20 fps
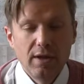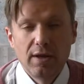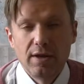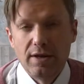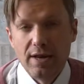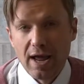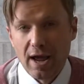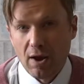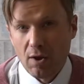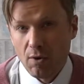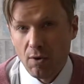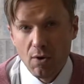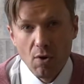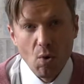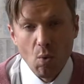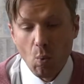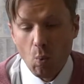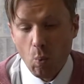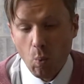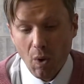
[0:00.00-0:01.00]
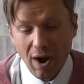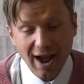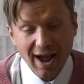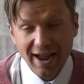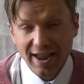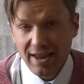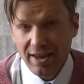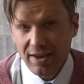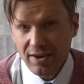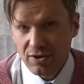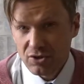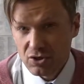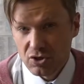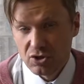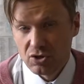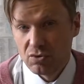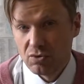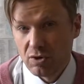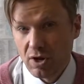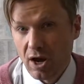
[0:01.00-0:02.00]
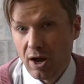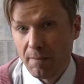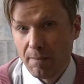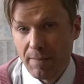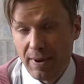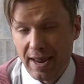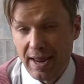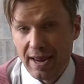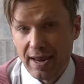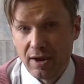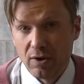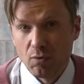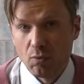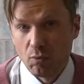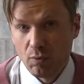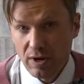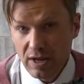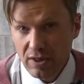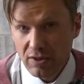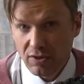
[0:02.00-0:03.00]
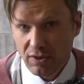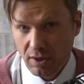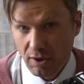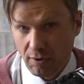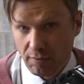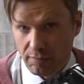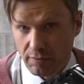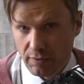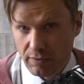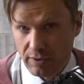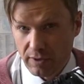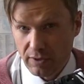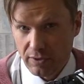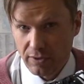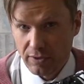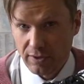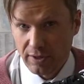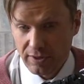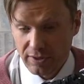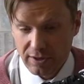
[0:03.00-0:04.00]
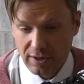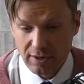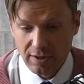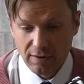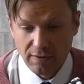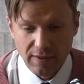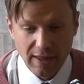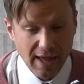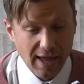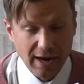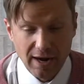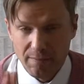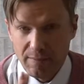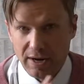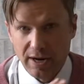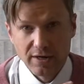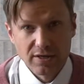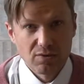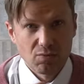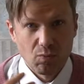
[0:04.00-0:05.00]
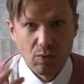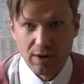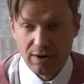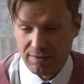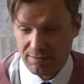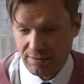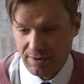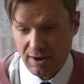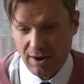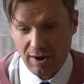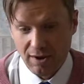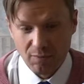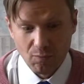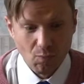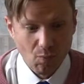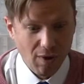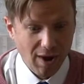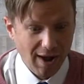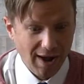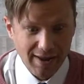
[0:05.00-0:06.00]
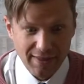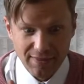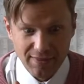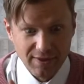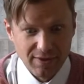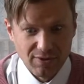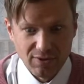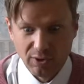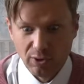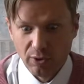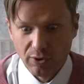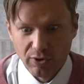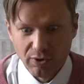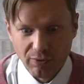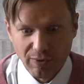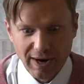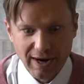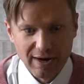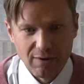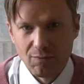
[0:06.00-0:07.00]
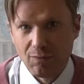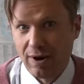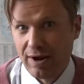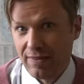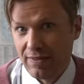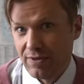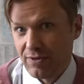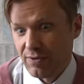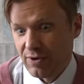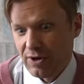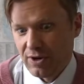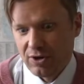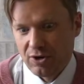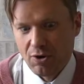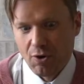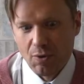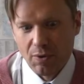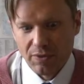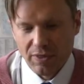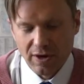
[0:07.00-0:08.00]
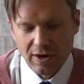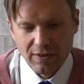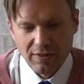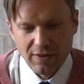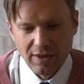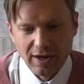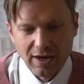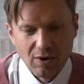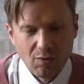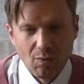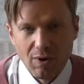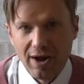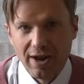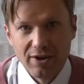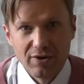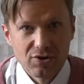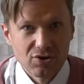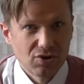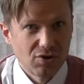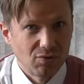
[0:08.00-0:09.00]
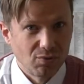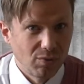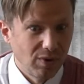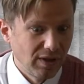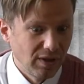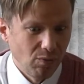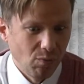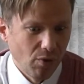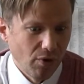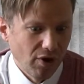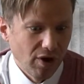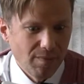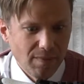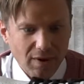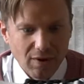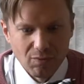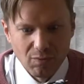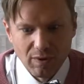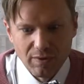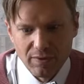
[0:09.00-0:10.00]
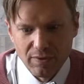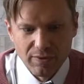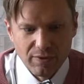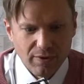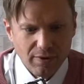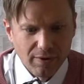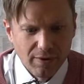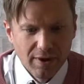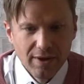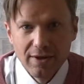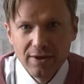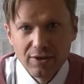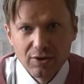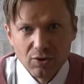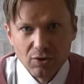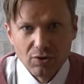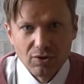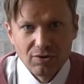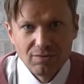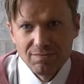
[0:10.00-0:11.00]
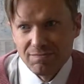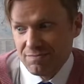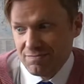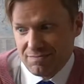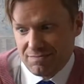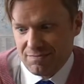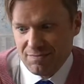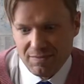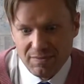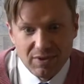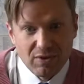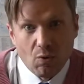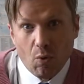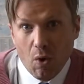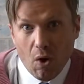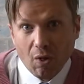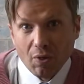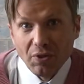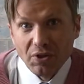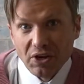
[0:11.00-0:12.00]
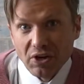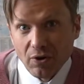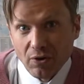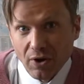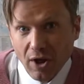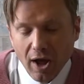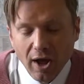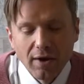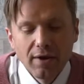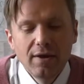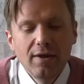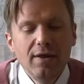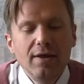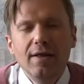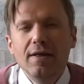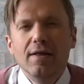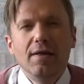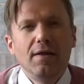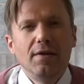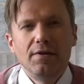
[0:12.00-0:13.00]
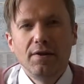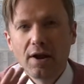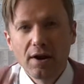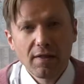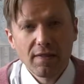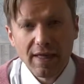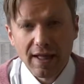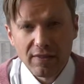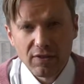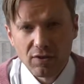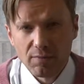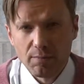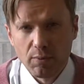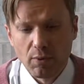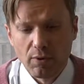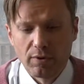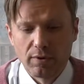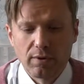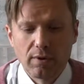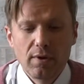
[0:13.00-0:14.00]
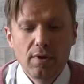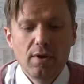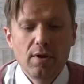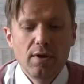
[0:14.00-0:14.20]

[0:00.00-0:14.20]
Now, why should you not pay resale for these? Let's get into that. I mean, I just went on why these look great and why these are going to go with anything and why you shouldn't really worry about whether they're good quality or not. None of that's important.